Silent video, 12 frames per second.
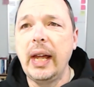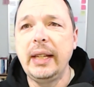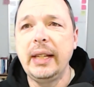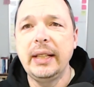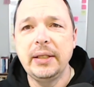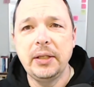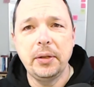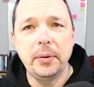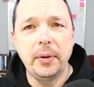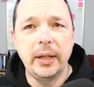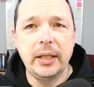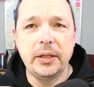And this is
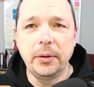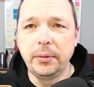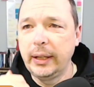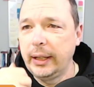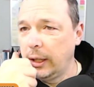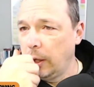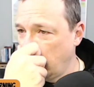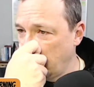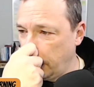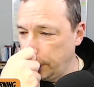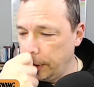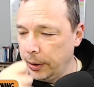a it's a really
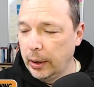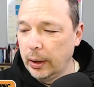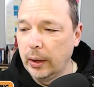hard